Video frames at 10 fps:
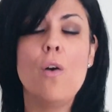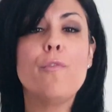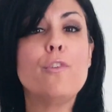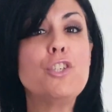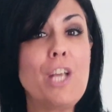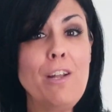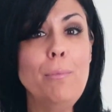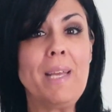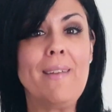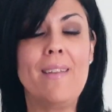For
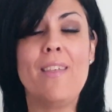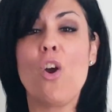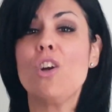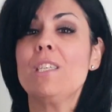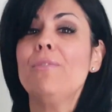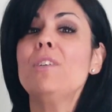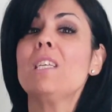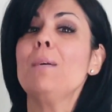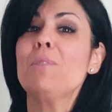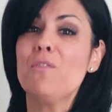gentlemen, there are
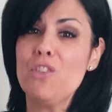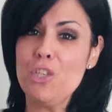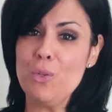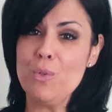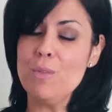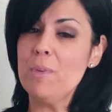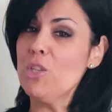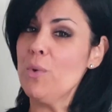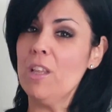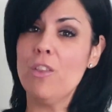different types of shoes
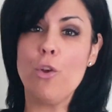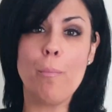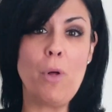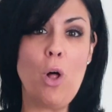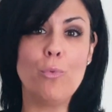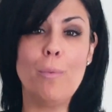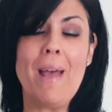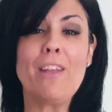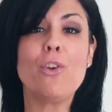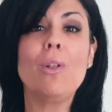between your ballroom
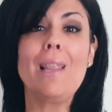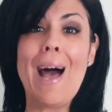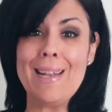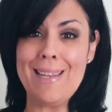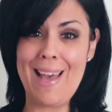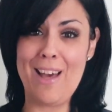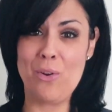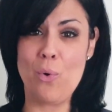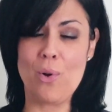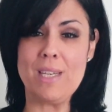and your Latin
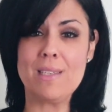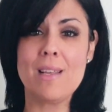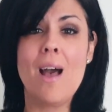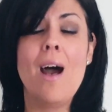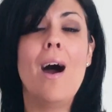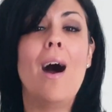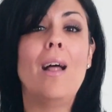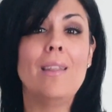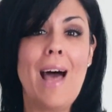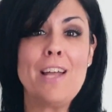categories.
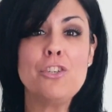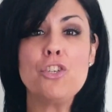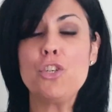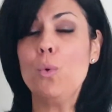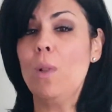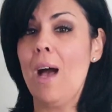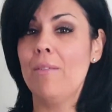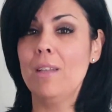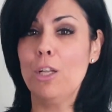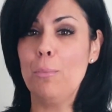A Latin shoe will
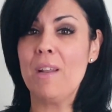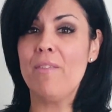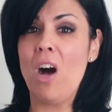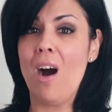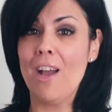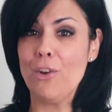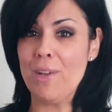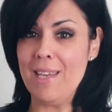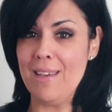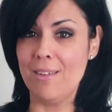have a little bit of a higher
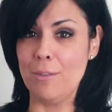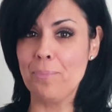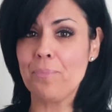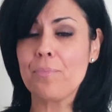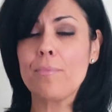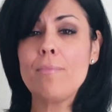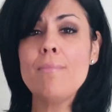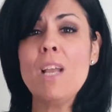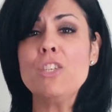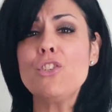heel.
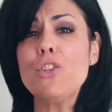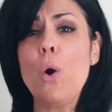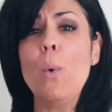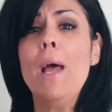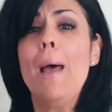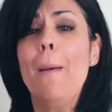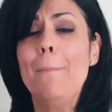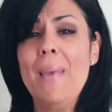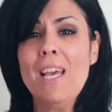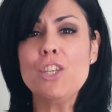So
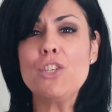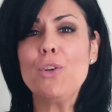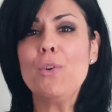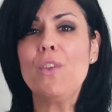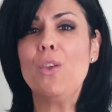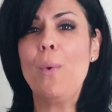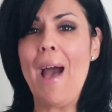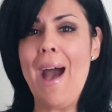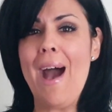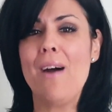make sure that you
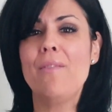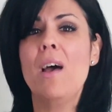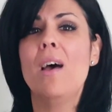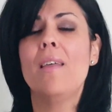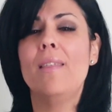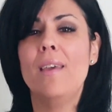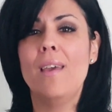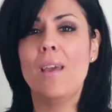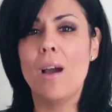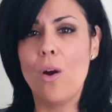have
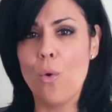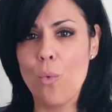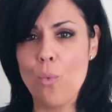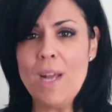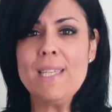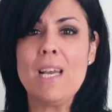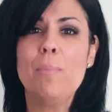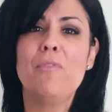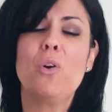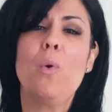the right
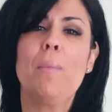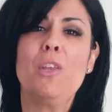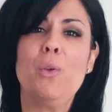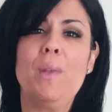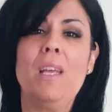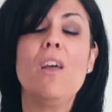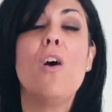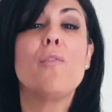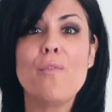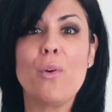type of equipment you need
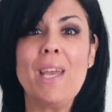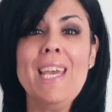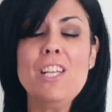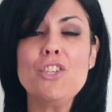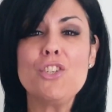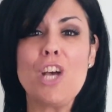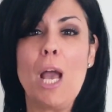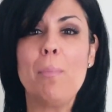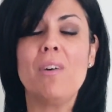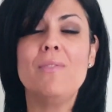for each
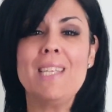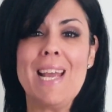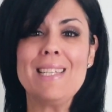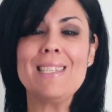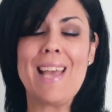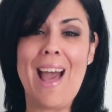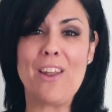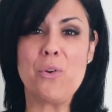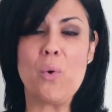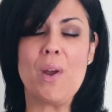type of dance
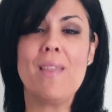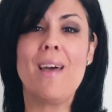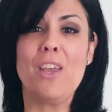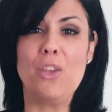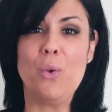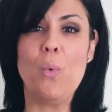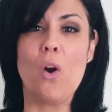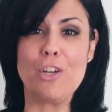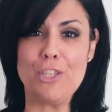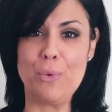category that you
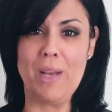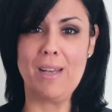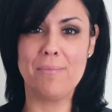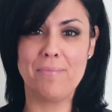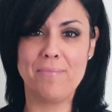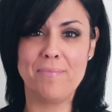are doing.